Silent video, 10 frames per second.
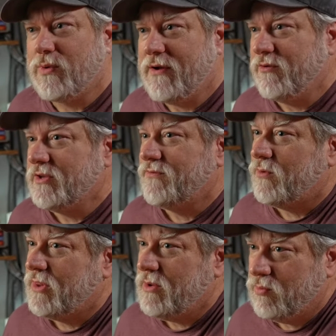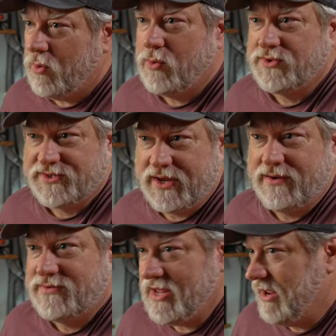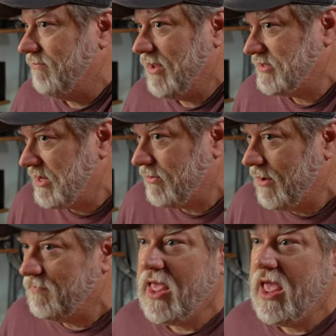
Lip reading: reference for the roll, scene, take, etc.